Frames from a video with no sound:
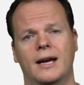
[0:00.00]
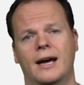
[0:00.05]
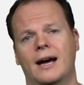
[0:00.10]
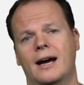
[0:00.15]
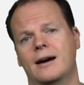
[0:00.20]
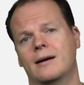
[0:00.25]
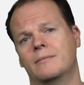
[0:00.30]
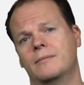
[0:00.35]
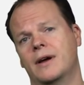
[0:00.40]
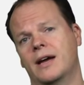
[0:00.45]

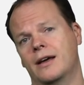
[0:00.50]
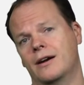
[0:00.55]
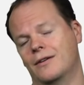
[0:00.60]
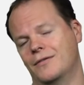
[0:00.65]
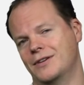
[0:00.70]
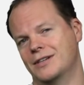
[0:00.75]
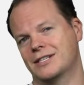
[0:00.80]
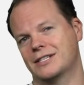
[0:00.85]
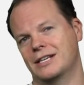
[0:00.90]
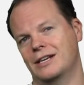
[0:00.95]
Um, and
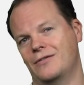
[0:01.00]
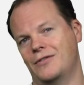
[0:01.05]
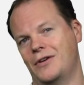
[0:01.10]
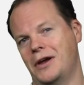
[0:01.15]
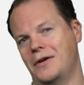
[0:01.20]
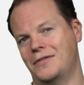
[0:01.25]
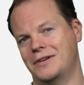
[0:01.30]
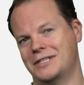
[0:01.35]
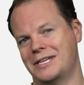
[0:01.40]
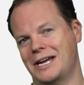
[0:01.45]
obviously, if you
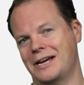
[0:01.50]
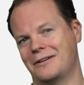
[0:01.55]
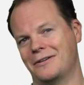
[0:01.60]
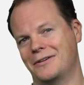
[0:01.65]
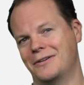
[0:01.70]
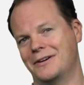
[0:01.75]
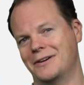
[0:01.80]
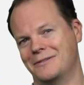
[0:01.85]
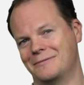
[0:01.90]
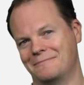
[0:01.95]
haven't
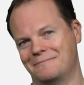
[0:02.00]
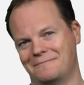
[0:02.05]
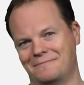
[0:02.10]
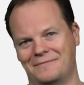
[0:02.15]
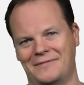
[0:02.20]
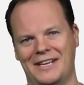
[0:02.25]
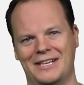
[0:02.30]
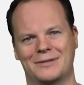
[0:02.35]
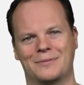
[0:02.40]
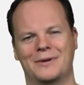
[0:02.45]
downloaded it,
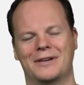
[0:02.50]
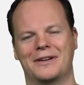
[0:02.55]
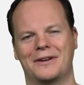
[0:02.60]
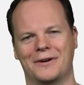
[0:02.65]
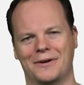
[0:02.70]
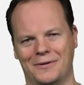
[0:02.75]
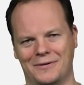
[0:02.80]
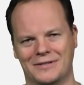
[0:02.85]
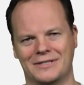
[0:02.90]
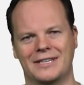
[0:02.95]
that's where to
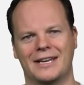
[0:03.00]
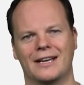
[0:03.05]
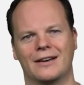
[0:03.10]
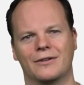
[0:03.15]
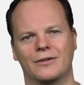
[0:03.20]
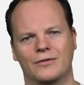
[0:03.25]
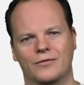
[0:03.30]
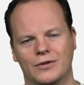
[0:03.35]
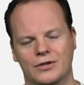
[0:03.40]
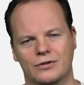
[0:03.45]
go to
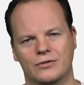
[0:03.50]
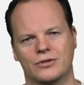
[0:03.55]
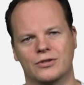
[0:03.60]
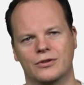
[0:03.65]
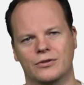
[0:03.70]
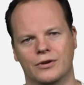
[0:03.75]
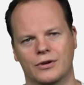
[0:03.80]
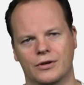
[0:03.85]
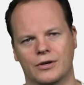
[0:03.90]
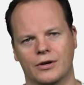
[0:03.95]
download Visual
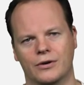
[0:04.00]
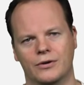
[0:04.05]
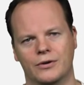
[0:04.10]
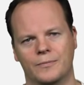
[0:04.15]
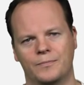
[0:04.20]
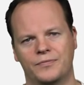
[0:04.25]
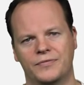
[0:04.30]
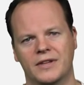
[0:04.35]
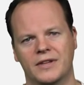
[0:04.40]
Studio Code.